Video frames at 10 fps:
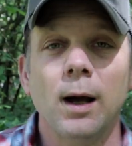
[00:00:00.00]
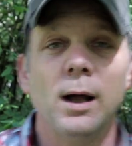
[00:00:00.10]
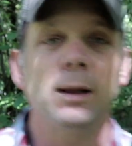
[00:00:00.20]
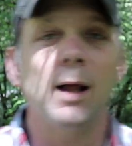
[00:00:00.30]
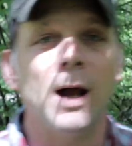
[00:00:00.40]

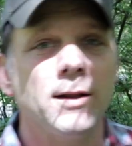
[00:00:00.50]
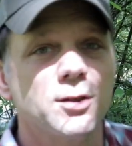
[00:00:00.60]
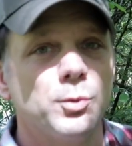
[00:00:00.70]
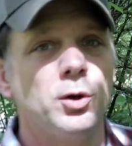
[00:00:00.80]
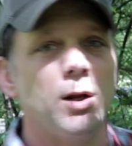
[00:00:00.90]
line
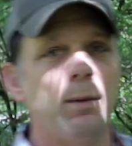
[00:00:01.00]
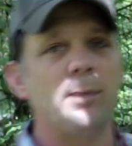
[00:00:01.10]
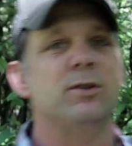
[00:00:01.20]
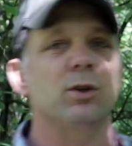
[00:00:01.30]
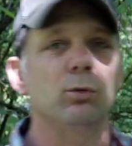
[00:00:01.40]
that's put in,
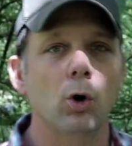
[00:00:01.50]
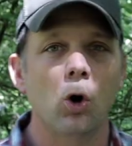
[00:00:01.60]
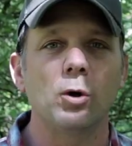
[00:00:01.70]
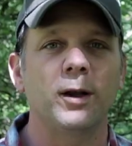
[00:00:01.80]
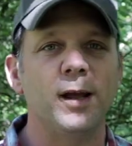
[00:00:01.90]
maybe it's a
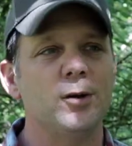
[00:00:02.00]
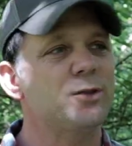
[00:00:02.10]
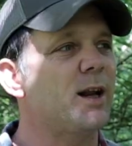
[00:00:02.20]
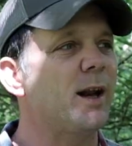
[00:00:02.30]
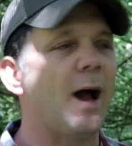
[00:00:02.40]
road, an
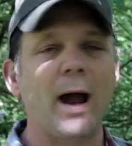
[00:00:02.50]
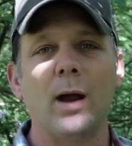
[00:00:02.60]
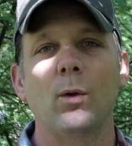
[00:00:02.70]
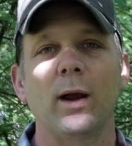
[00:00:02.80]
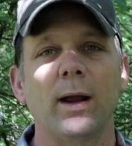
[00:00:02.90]
interstate, a
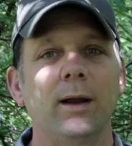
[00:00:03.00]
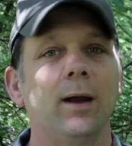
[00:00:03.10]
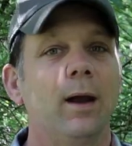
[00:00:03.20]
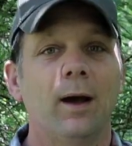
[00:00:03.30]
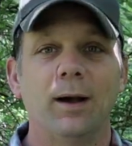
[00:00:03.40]
highway,
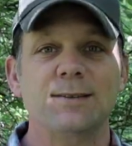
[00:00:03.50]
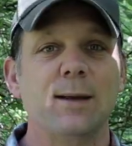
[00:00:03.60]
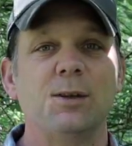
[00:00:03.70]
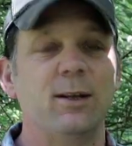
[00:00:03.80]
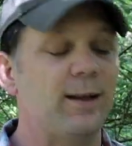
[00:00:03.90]

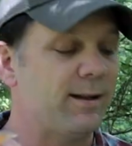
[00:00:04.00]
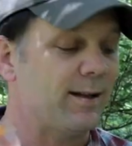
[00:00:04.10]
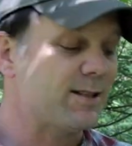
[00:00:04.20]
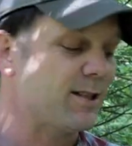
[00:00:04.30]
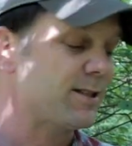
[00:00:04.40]
something
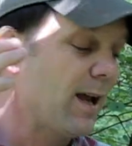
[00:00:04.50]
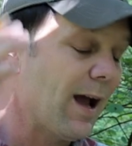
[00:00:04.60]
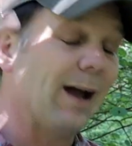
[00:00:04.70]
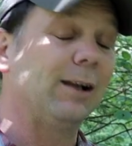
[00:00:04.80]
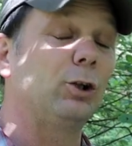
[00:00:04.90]
that's just
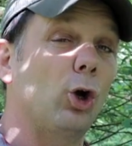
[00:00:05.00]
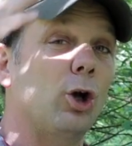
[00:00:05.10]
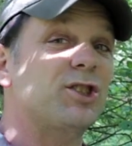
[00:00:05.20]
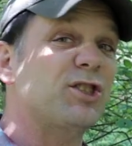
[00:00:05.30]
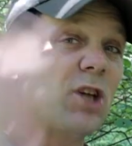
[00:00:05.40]
a
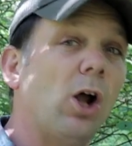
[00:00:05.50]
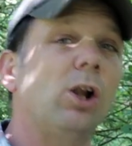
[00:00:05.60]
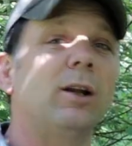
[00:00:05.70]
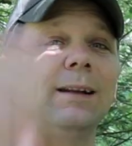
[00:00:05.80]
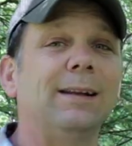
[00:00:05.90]

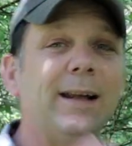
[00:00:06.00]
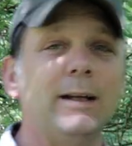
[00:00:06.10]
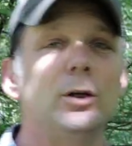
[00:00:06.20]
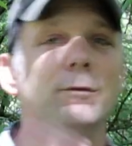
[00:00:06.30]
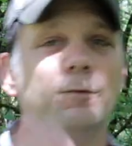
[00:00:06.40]
solid
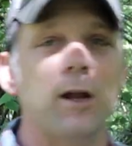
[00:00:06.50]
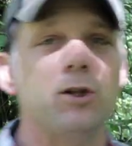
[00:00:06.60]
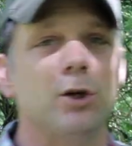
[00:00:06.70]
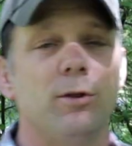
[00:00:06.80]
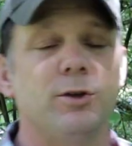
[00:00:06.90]
linear
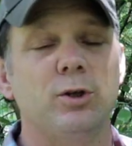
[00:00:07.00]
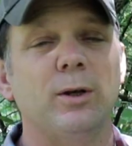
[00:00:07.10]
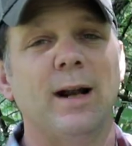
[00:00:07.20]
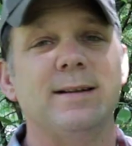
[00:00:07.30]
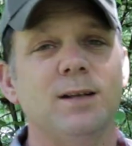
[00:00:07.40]
feature that you
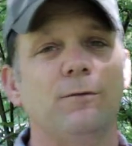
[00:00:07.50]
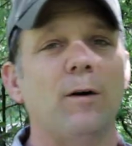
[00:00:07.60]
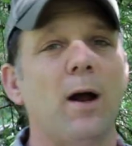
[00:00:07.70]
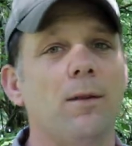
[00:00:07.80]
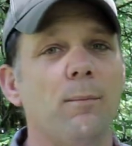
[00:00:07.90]
can
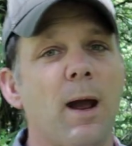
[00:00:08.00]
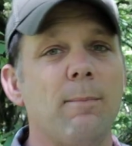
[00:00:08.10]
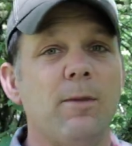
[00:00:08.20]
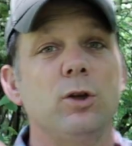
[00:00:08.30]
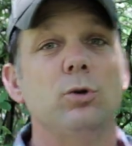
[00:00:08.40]
identify on the
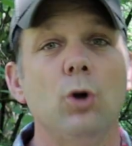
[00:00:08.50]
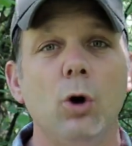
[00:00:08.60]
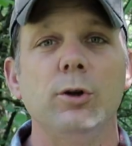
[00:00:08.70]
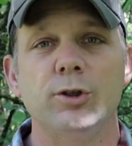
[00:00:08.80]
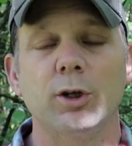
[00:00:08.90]
map that you
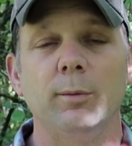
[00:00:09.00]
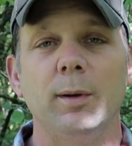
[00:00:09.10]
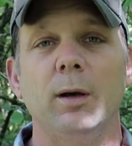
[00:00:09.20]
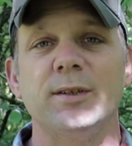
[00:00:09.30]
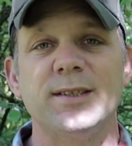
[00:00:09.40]
know that you're going to
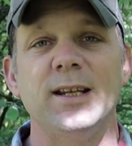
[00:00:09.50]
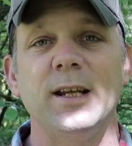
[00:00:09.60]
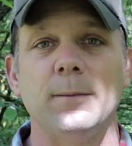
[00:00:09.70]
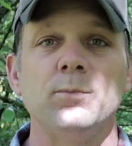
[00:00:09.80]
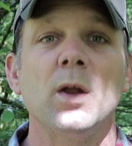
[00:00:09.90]
be able to
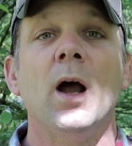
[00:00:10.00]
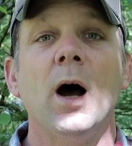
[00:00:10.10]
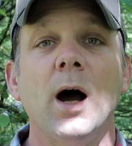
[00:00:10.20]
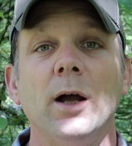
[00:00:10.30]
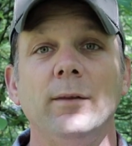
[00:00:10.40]
see,
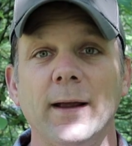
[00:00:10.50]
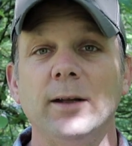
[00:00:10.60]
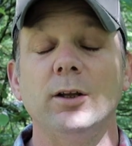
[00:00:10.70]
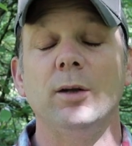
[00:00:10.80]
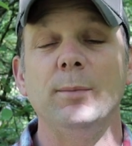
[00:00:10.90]

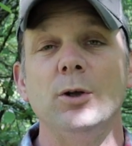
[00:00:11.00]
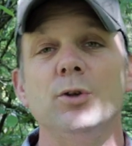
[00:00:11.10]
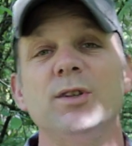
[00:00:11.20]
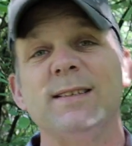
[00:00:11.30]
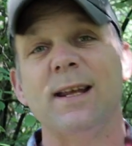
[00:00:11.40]
that you can be
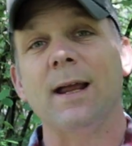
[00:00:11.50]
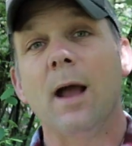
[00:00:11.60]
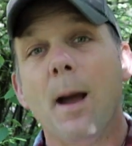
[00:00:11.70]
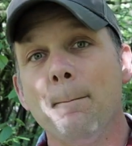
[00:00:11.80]
used as a